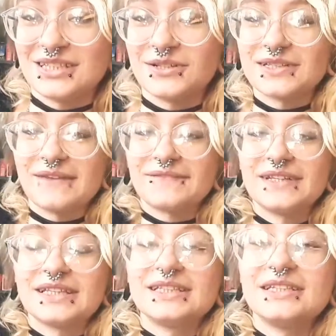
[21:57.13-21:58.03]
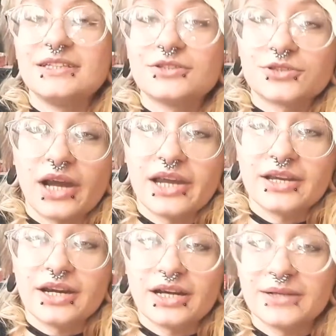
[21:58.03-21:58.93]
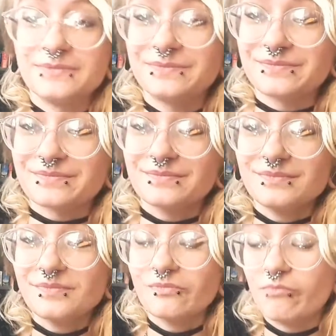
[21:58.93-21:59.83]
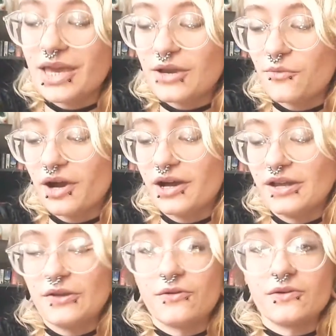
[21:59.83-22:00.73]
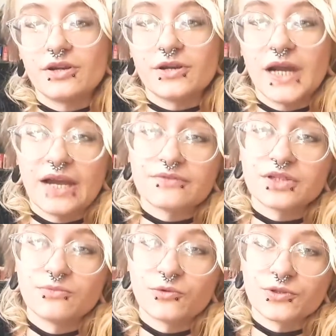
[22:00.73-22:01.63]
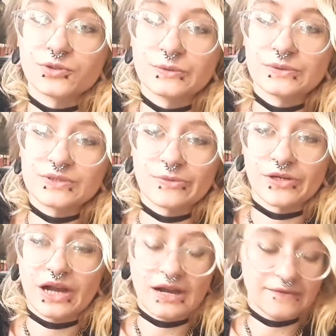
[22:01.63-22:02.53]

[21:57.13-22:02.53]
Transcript: So definitely try to make one or craft your more tools more